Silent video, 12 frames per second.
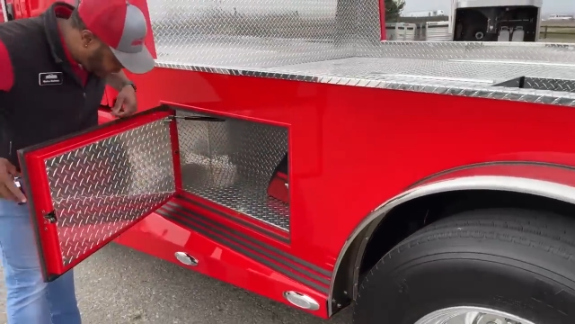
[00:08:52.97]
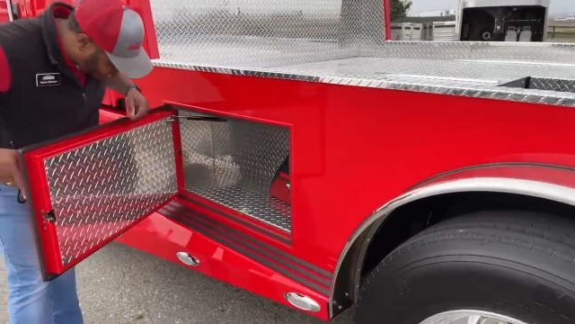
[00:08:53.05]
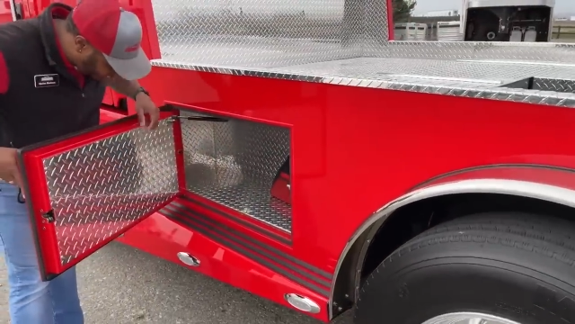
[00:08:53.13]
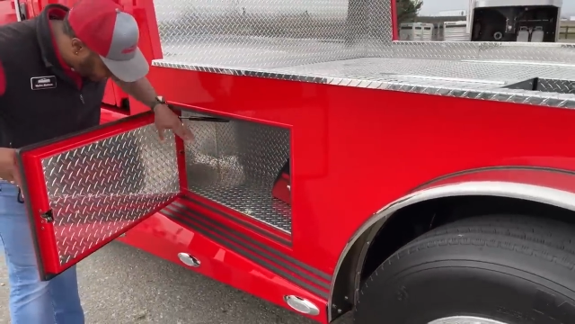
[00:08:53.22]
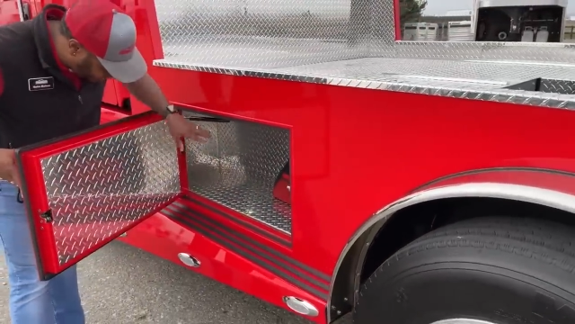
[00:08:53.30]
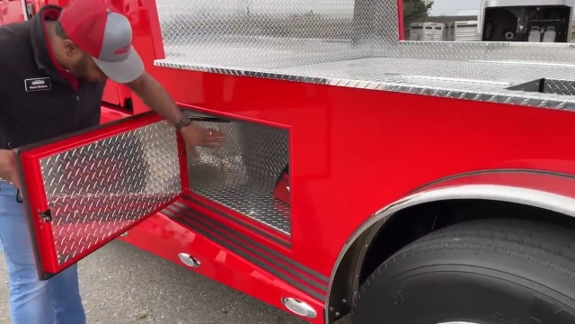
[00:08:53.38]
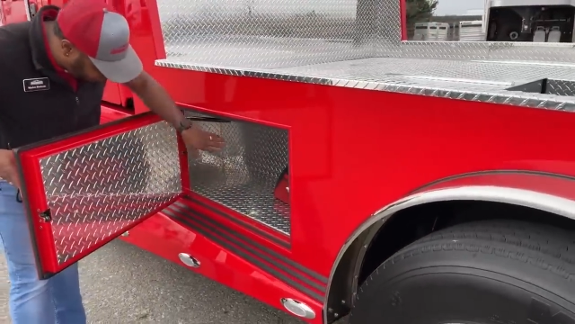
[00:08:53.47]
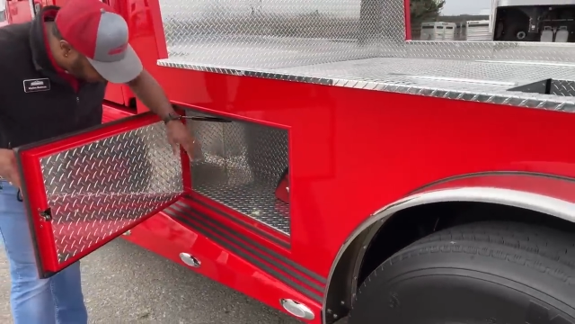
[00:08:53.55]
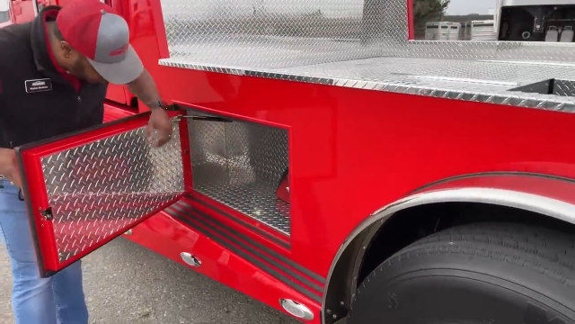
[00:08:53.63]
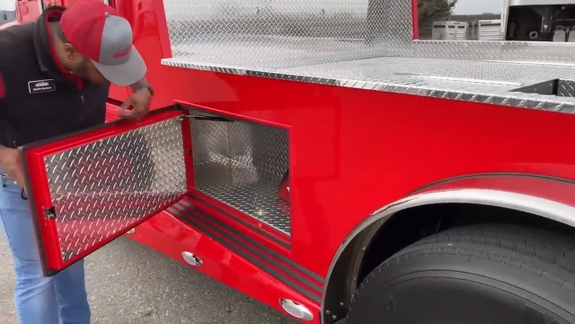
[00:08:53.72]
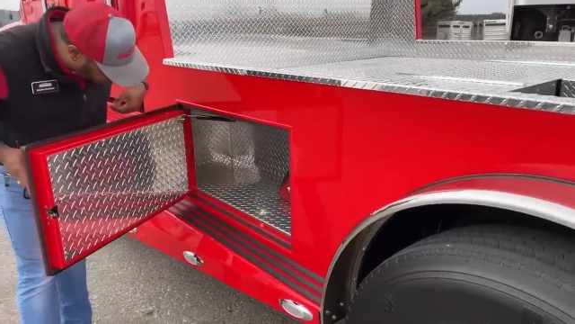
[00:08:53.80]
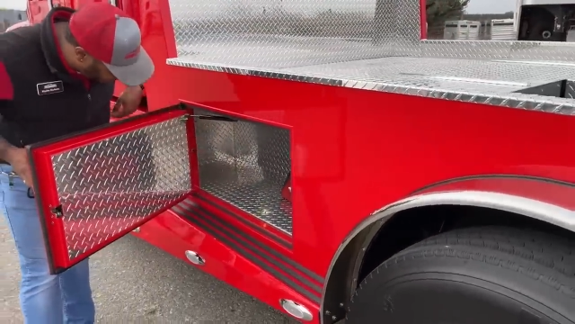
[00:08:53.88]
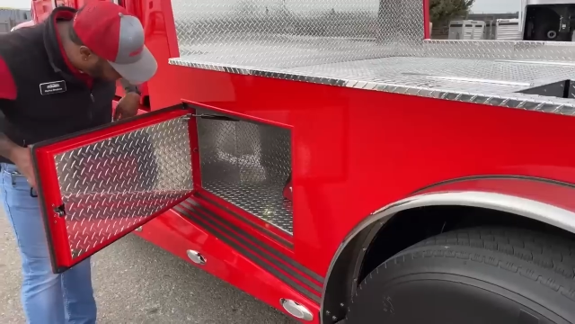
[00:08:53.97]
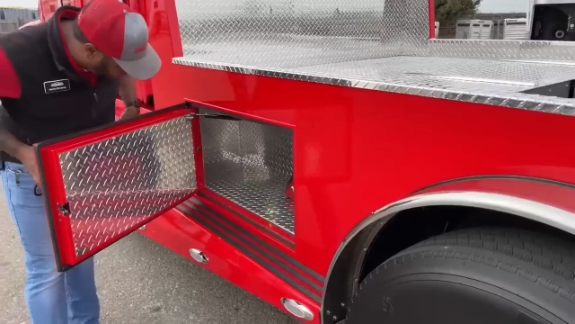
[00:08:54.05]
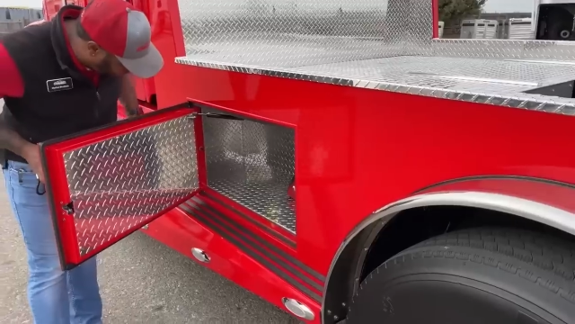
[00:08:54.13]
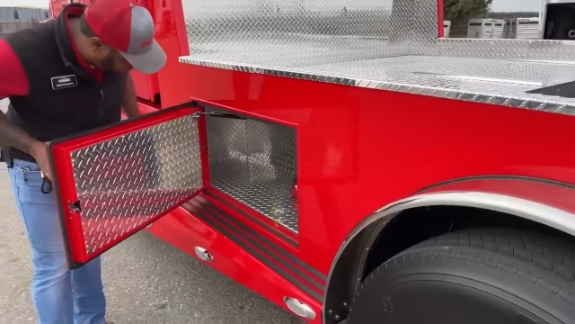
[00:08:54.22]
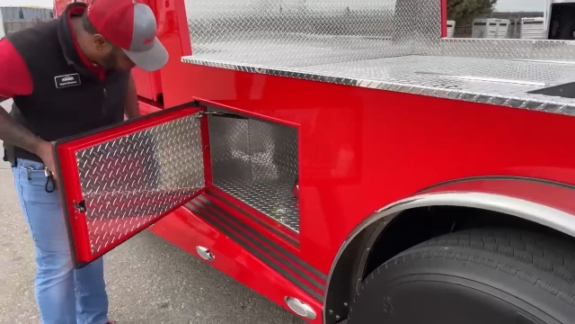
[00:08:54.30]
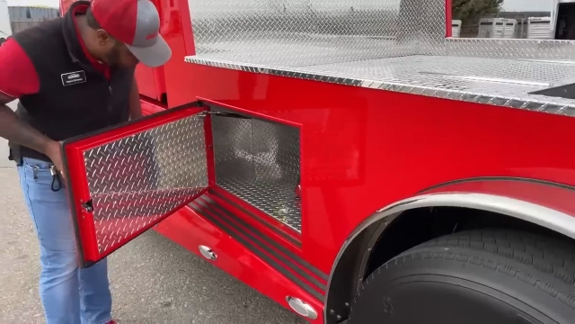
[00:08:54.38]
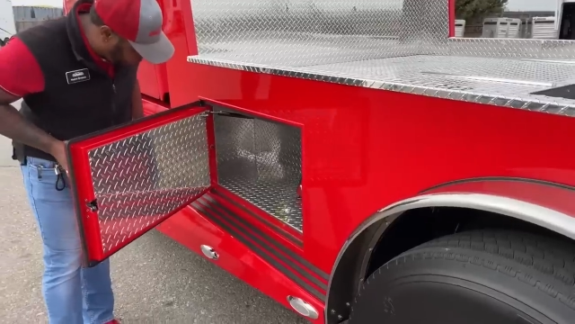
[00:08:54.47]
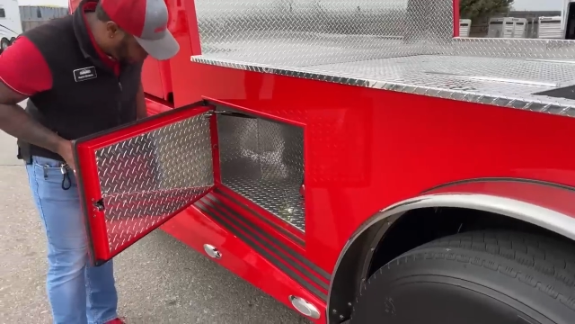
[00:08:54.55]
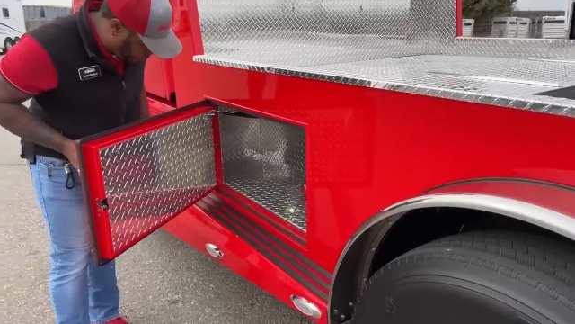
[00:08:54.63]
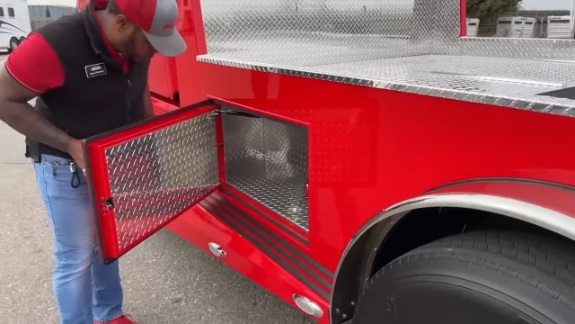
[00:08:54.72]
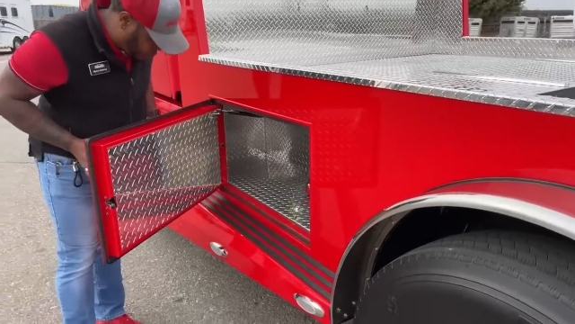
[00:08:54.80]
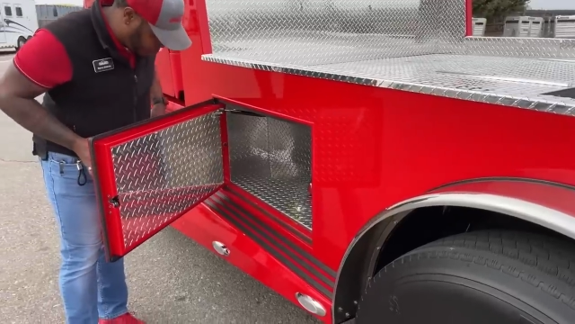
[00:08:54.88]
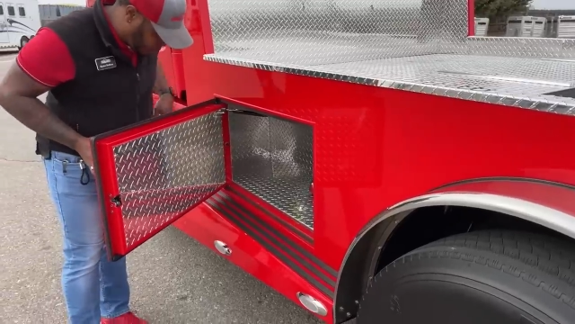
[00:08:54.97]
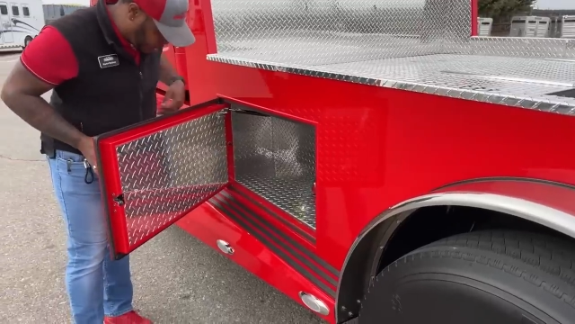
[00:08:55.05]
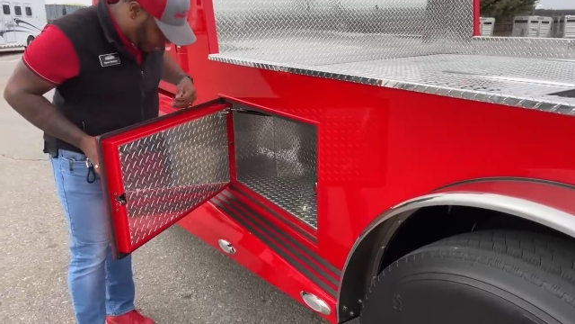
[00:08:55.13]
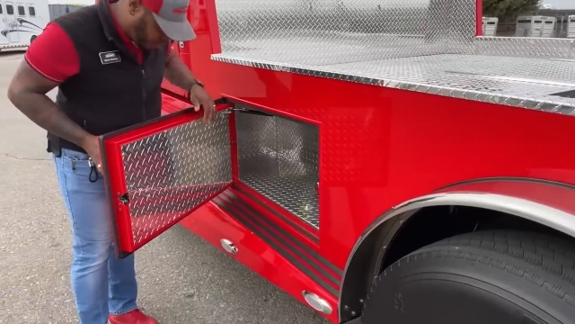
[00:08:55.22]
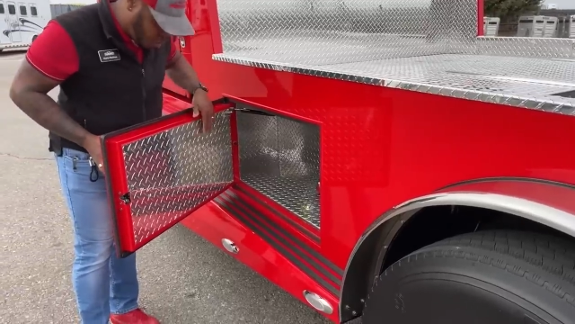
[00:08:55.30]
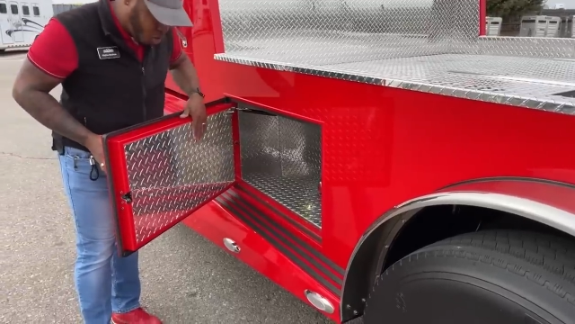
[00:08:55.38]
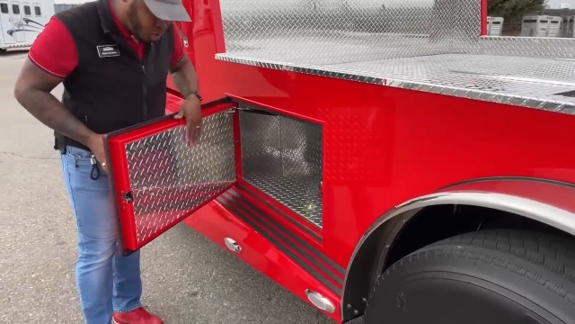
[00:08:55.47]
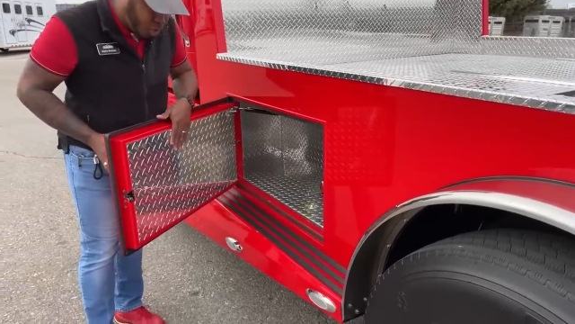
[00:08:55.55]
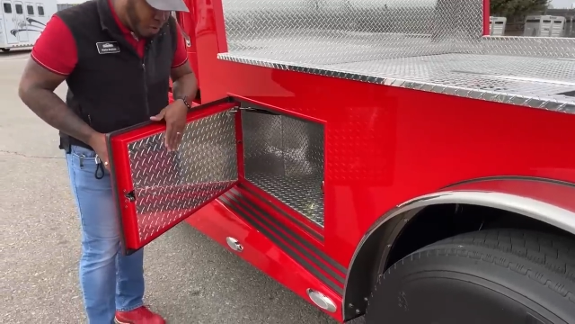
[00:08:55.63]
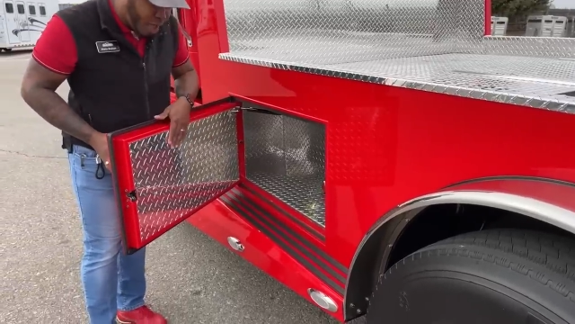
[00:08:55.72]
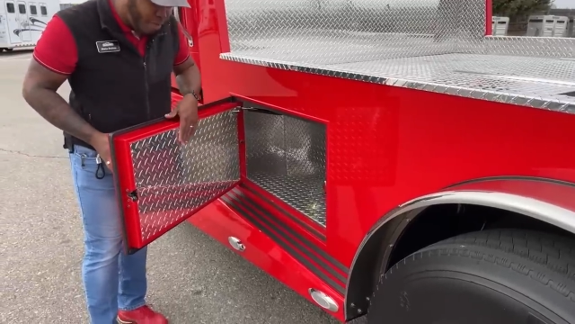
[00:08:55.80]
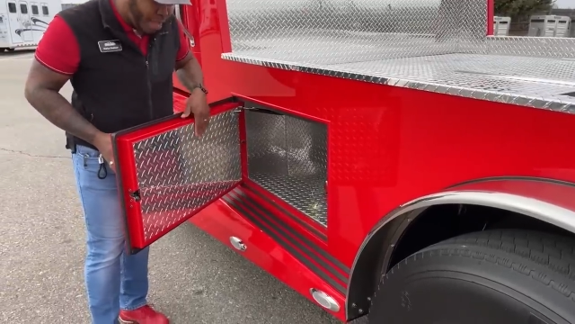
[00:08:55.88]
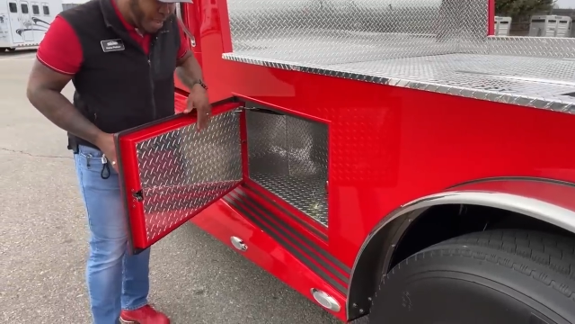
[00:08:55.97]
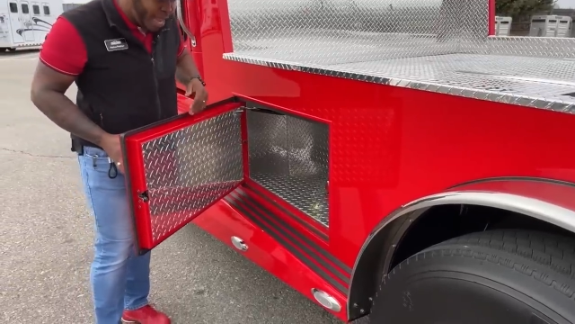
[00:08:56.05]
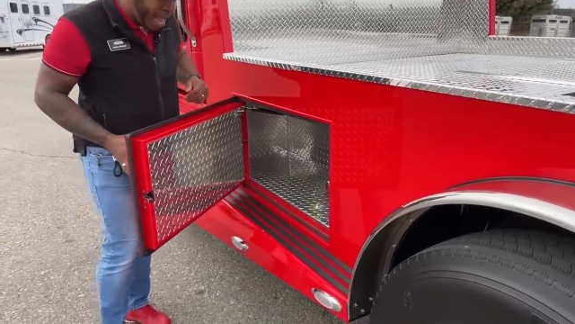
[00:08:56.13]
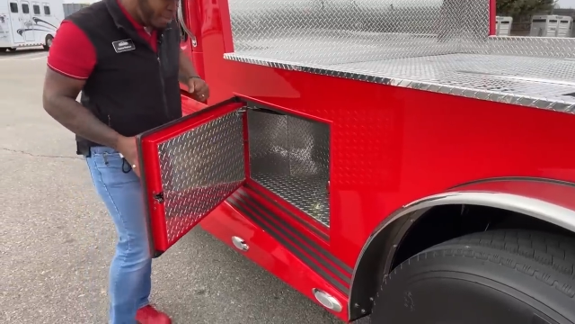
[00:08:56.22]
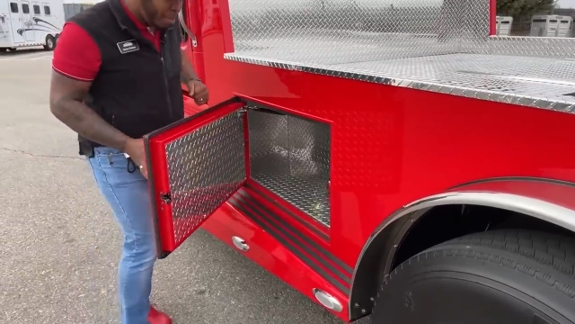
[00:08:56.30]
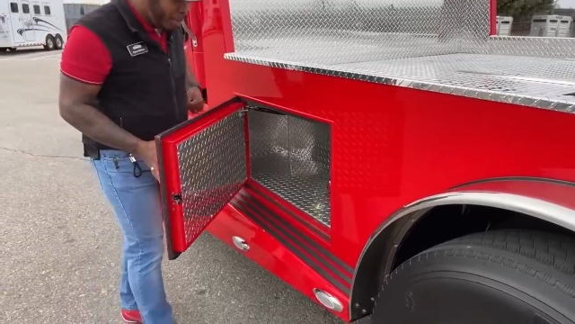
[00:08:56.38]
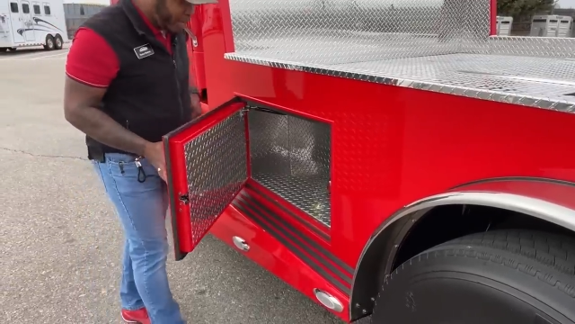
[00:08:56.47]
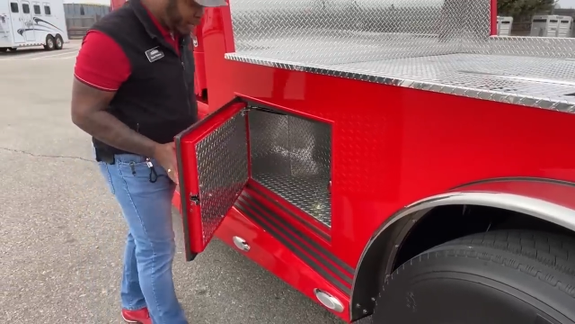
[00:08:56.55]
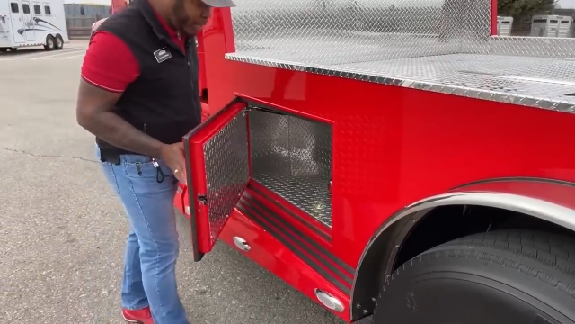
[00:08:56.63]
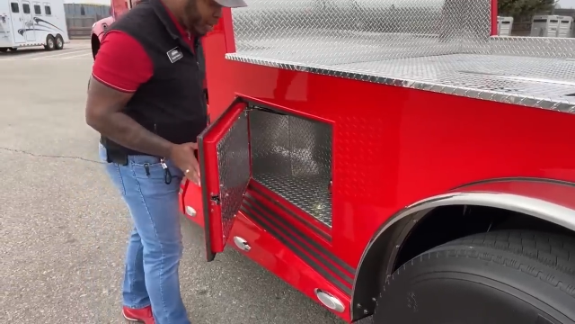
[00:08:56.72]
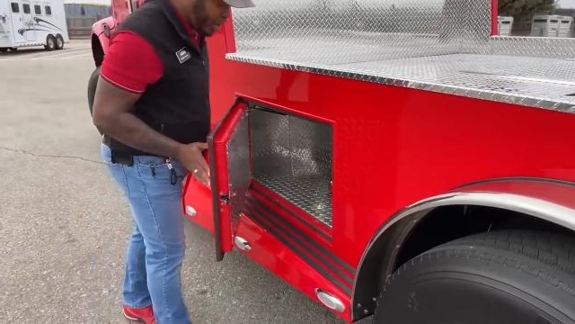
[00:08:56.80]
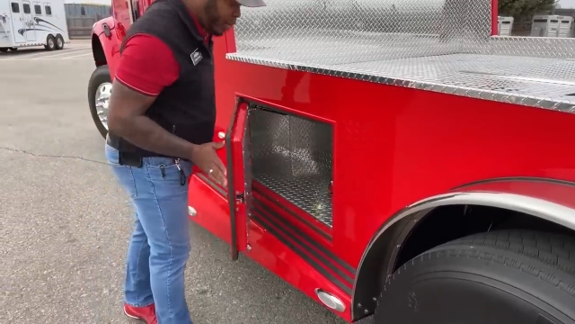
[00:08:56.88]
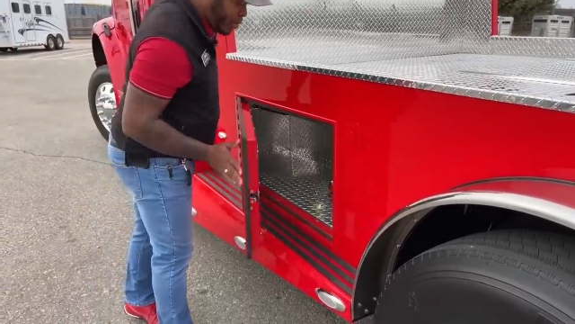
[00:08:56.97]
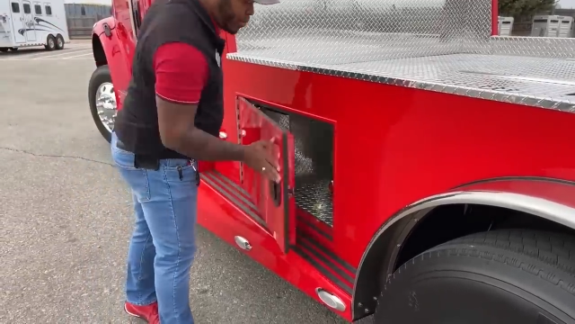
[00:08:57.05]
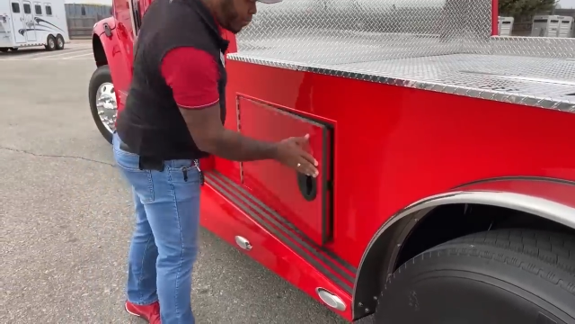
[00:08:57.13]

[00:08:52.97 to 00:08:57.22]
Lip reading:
[unreadable: no face in view]